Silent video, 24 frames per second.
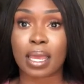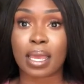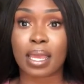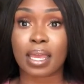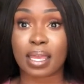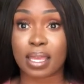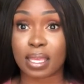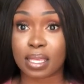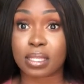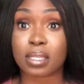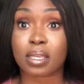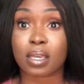
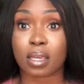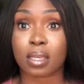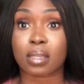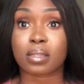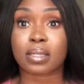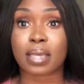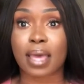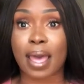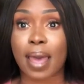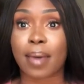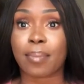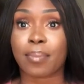it's going
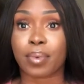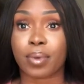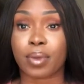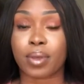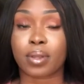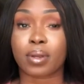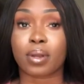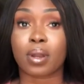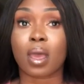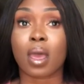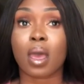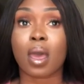to
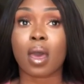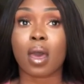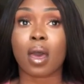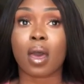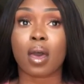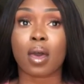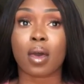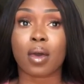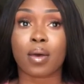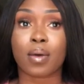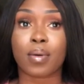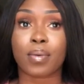happen.
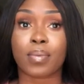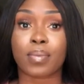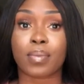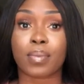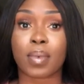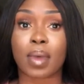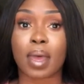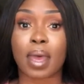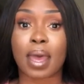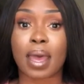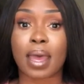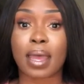
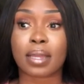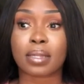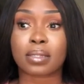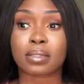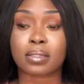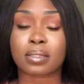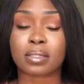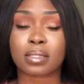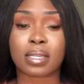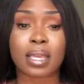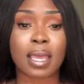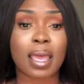
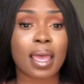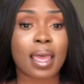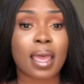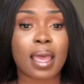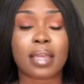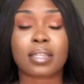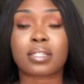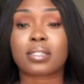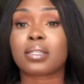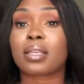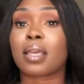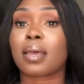And yeah,
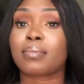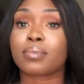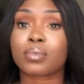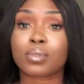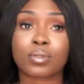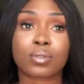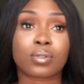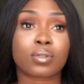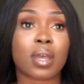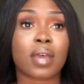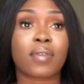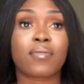I just kept
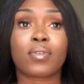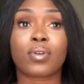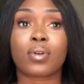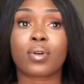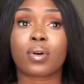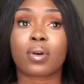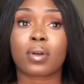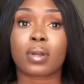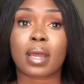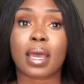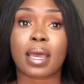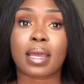on striving
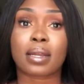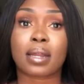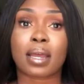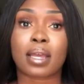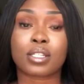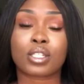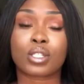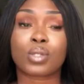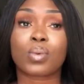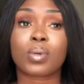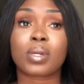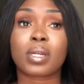on. And I
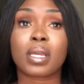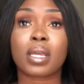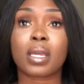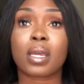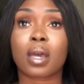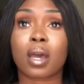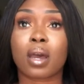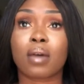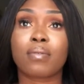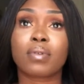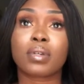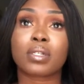just want to
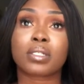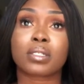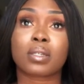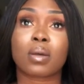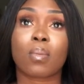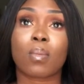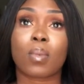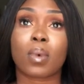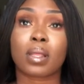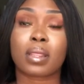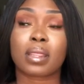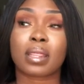encourage
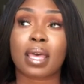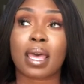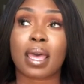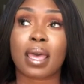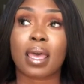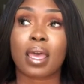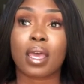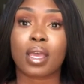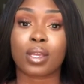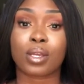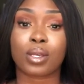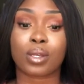someone
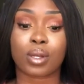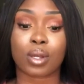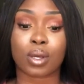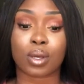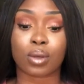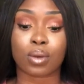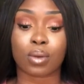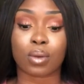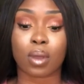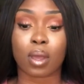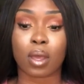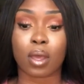that, you
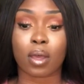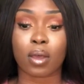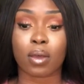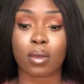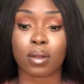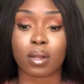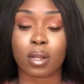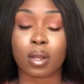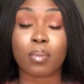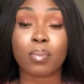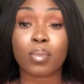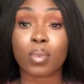know,
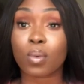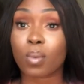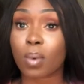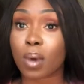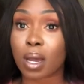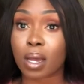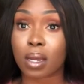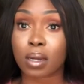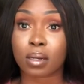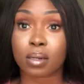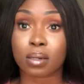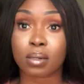number
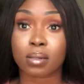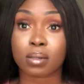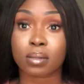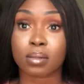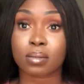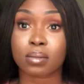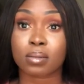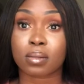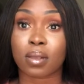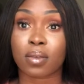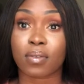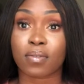one,
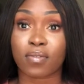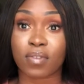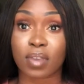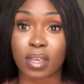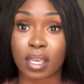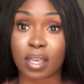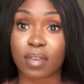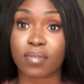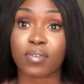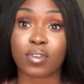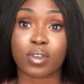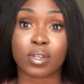
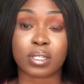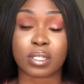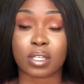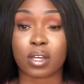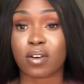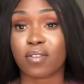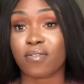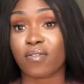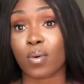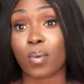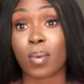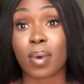forgive
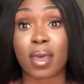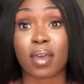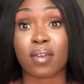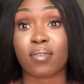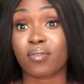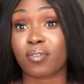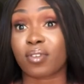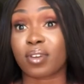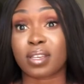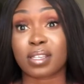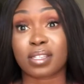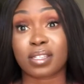yourself for
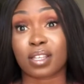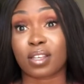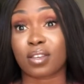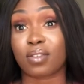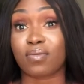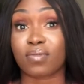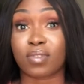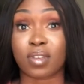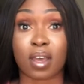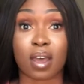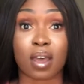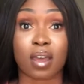whatever it is that
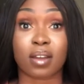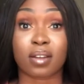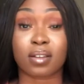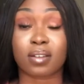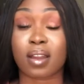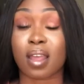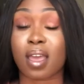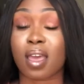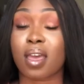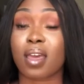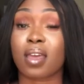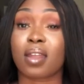you've done.
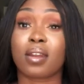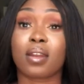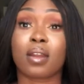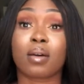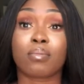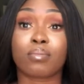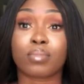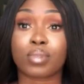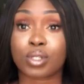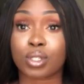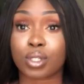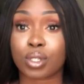
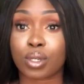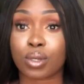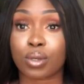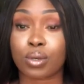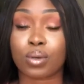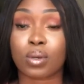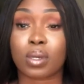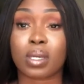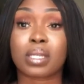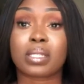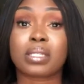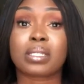Number
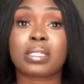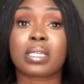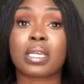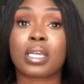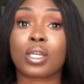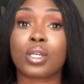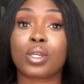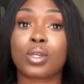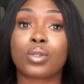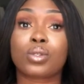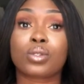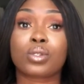two,
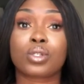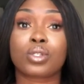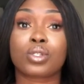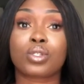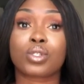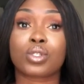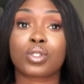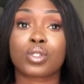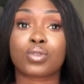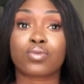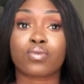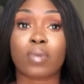continue to
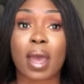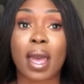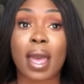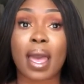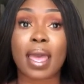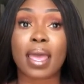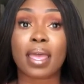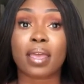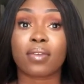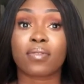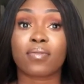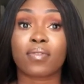
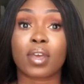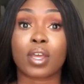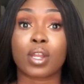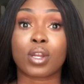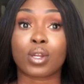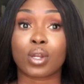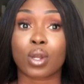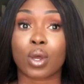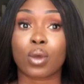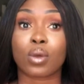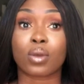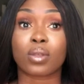strive
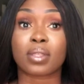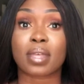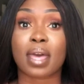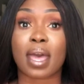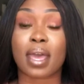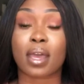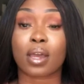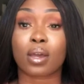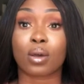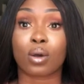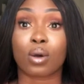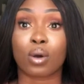and know
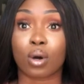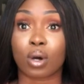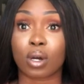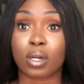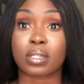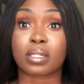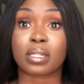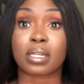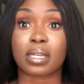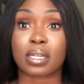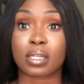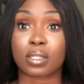that
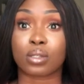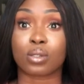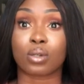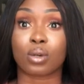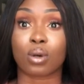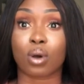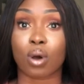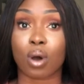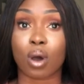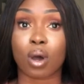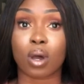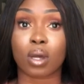God is
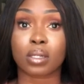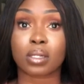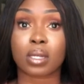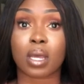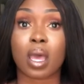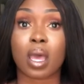God.